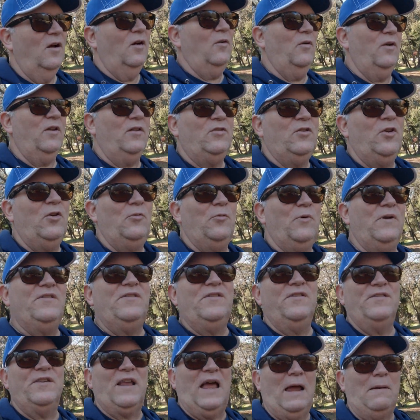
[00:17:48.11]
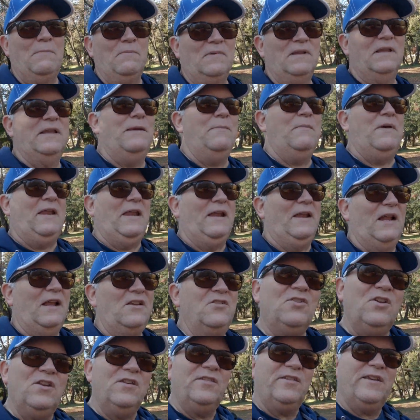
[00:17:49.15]
Well, two reasons I'm limited. I
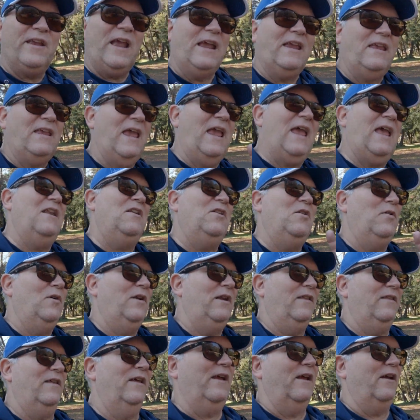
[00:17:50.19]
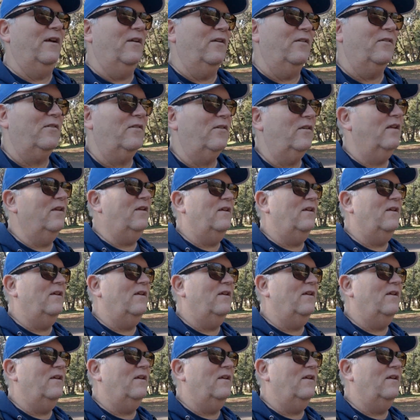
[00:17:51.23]
shouldn't say I can't do anything else.